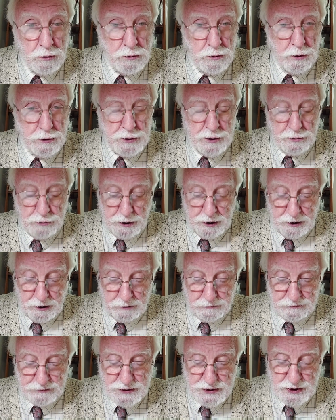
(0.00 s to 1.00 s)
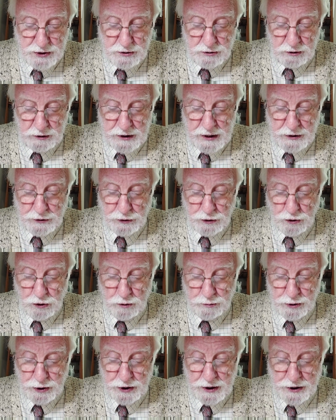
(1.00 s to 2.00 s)
Not only are physical and
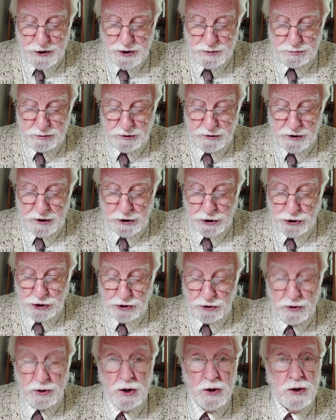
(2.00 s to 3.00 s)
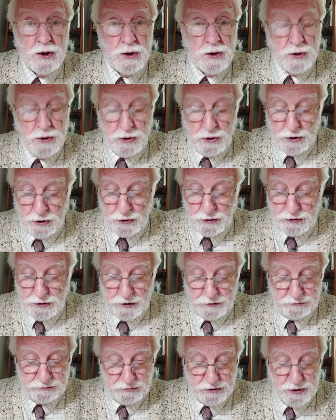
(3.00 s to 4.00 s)
human explanation not
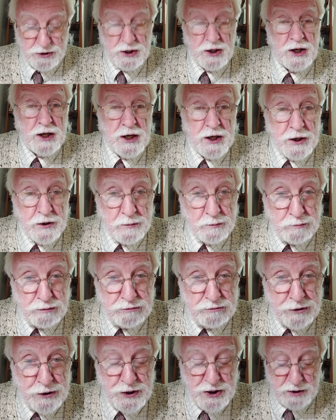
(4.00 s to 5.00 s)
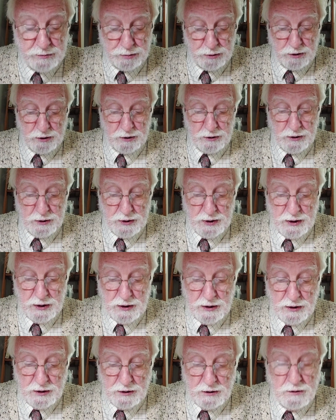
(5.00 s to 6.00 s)
different in principle,
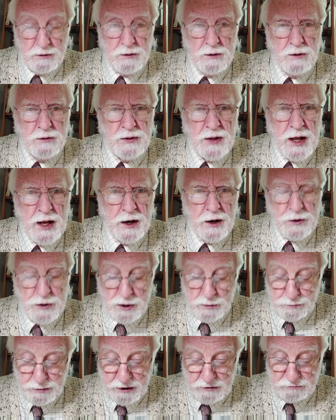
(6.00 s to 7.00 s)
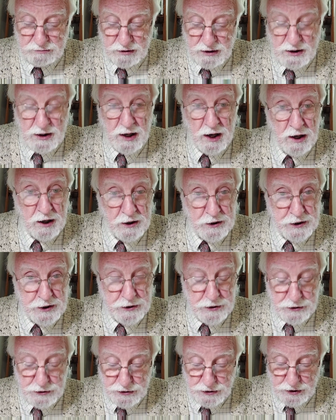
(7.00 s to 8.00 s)
they are to be
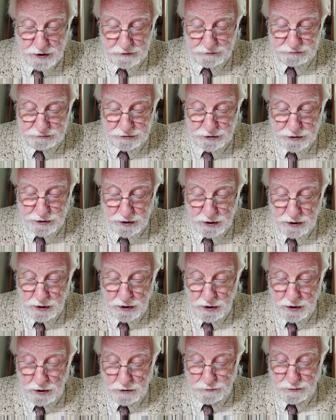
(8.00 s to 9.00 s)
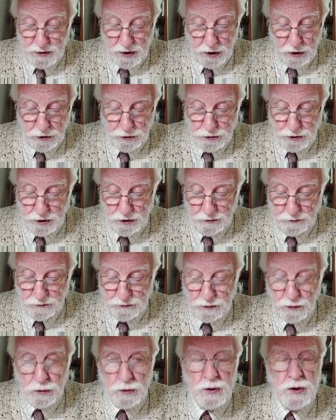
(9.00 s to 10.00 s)
regarded as different only
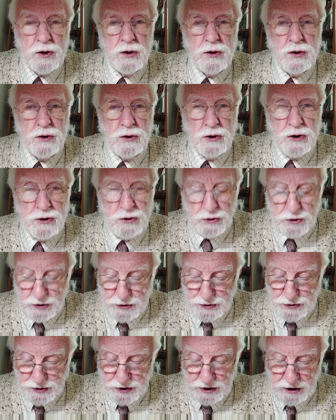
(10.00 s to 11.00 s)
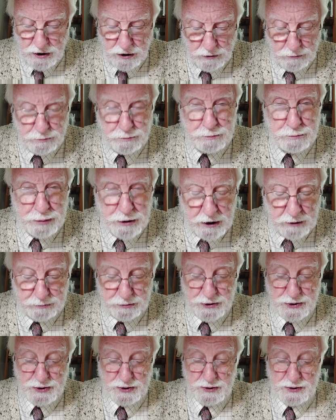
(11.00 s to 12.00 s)
for heuristic
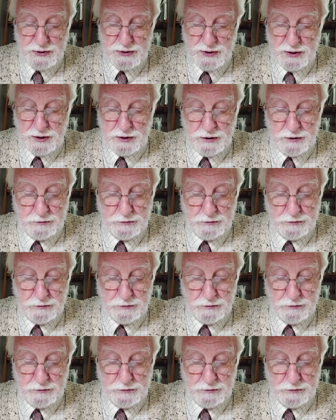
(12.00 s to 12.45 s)
purposes.